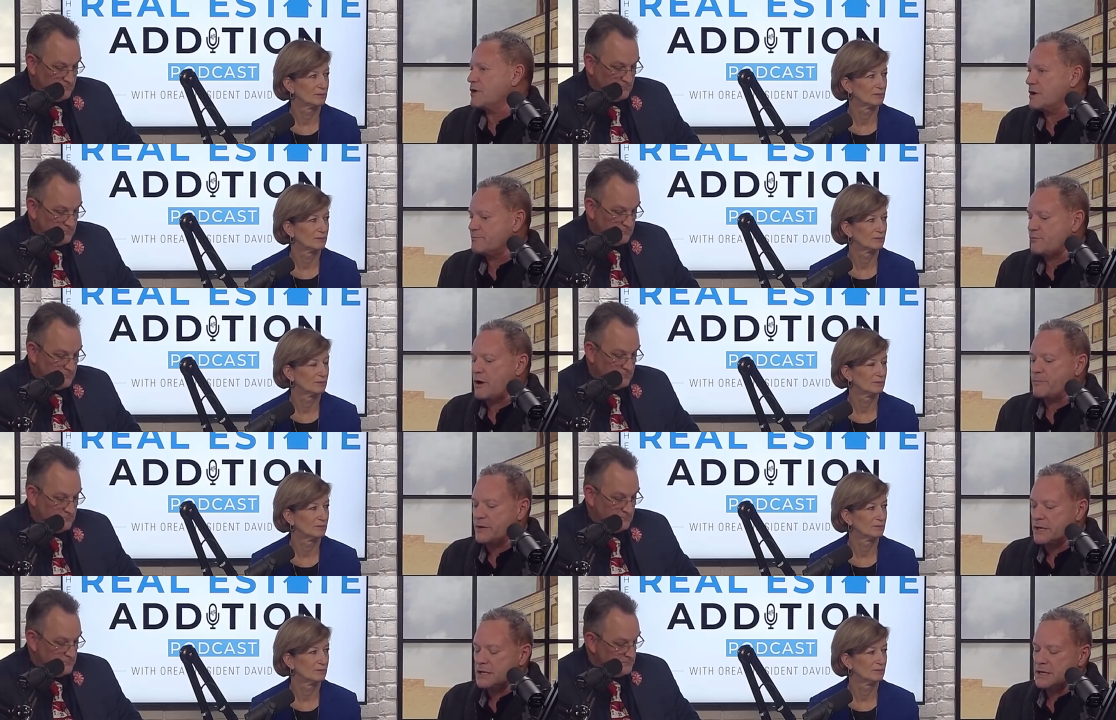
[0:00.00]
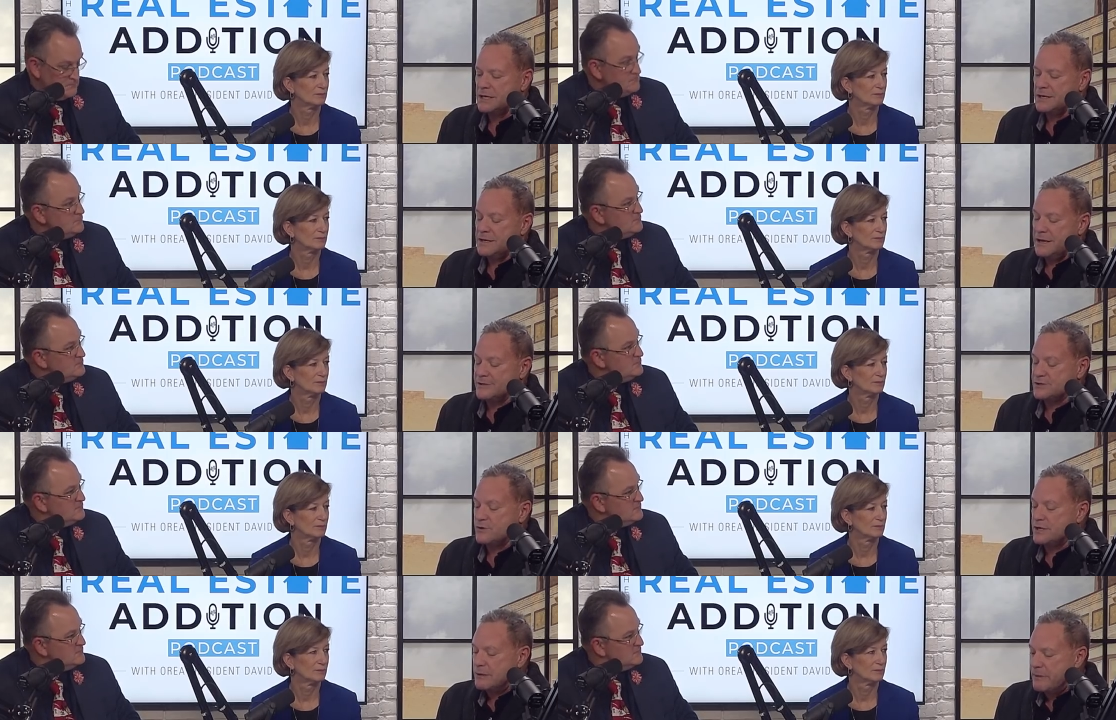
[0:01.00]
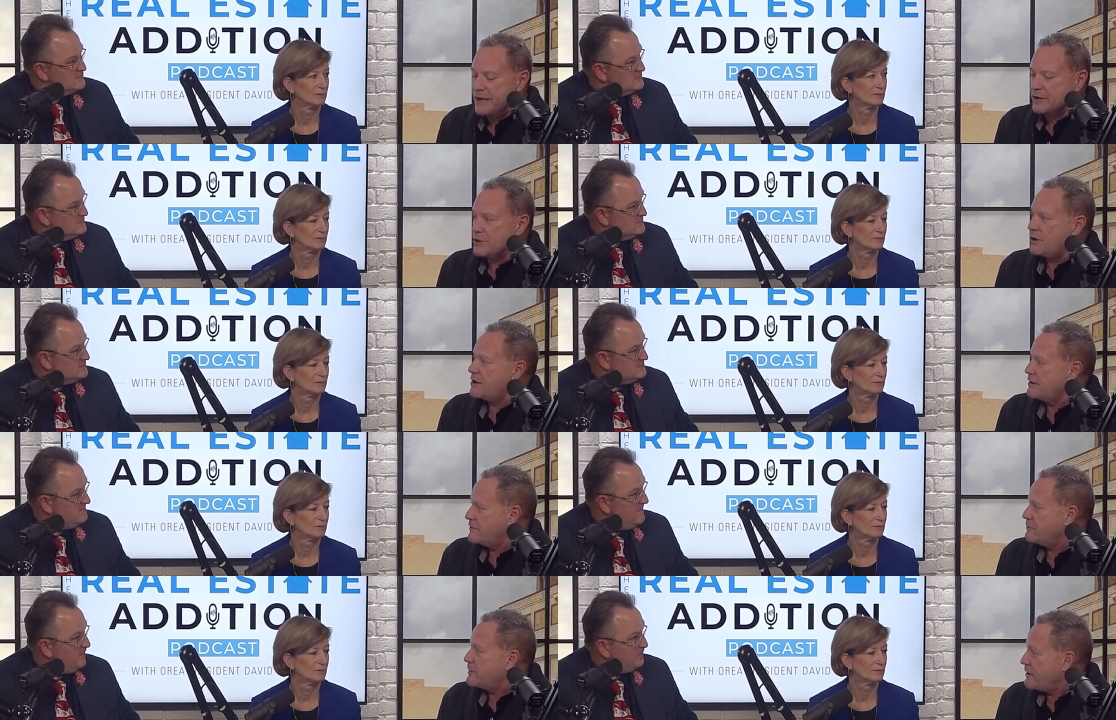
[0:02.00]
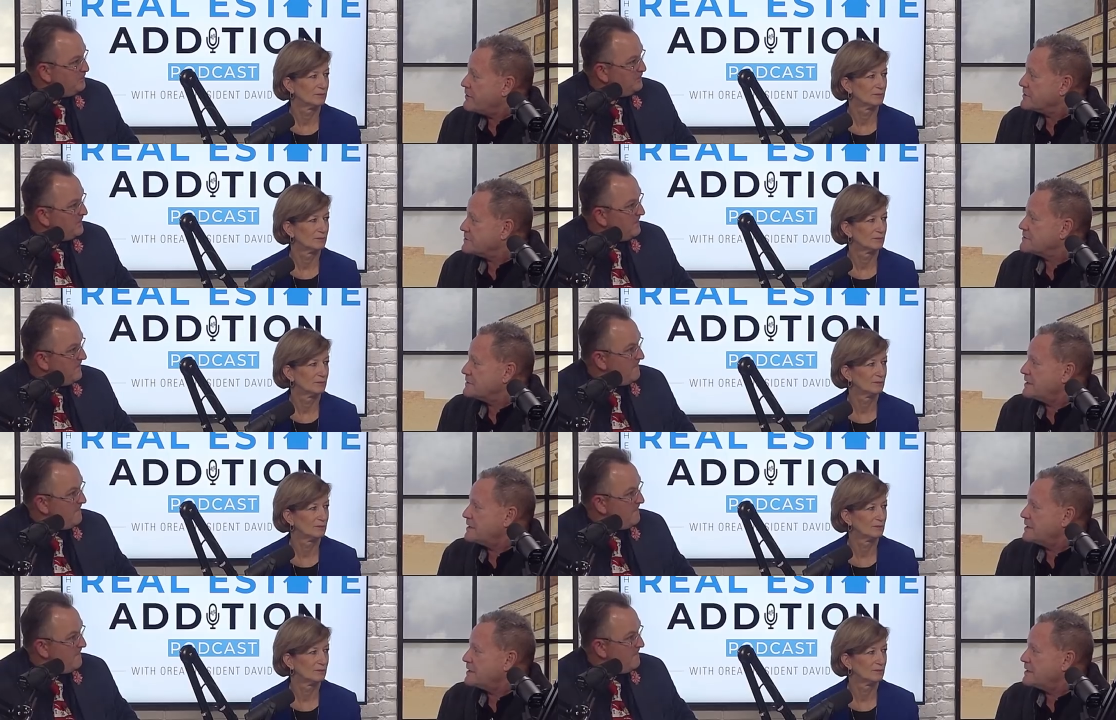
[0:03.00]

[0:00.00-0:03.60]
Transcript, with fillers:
Speaker 1: they've got a property, and so they depend a lot on their parents.